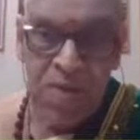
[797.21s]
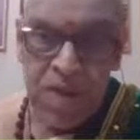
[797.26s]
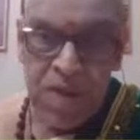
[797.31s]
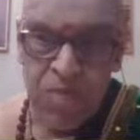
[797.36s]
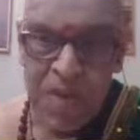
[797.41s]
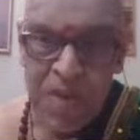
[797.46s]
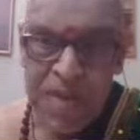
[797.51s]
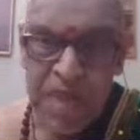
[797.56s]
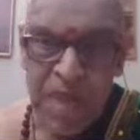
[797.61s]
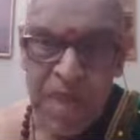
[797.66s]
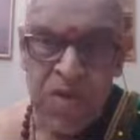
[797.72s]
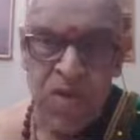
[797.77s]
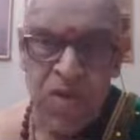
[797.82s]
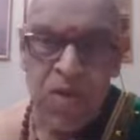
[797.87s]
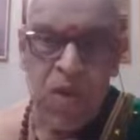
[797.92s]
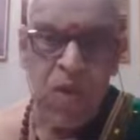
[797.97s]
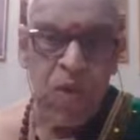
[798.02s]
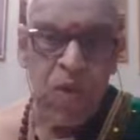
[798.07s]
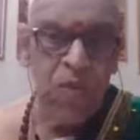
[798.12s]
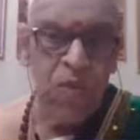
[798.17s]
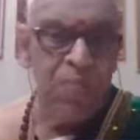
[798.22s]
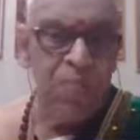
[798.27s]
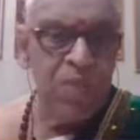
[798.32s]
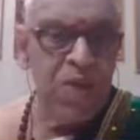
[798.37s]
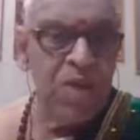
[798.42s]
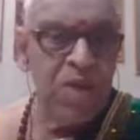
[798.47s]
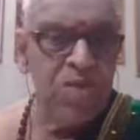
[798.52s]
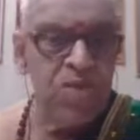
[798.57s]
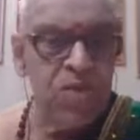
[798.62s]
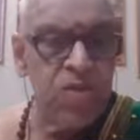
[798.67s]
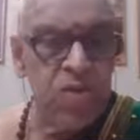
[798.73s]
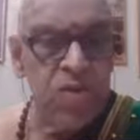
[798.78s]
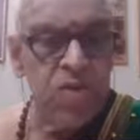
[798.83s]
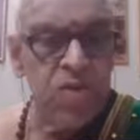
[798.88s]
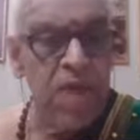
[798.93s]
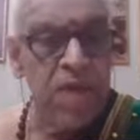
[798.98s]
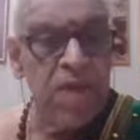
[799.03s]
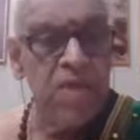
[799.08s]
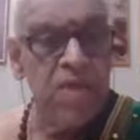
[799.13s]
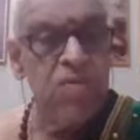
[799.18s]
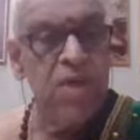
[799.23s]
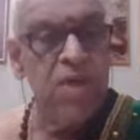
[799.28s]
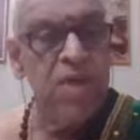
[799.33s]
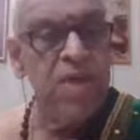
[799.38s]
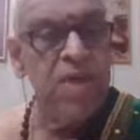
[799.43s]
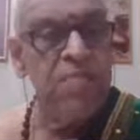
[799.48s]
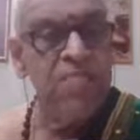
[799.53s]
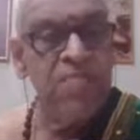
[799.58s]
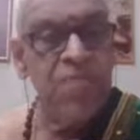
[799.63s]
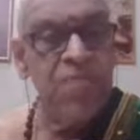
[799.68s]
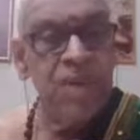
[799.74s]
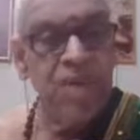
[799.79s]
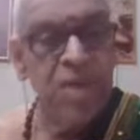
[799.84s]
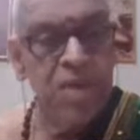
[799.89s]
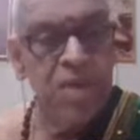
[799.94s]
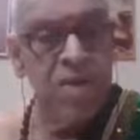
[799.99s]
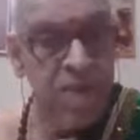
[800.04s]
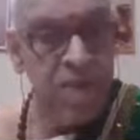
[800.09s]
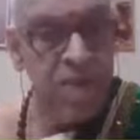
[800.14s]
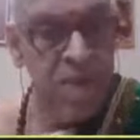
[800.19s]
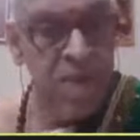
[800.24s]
a special glow. So that is why he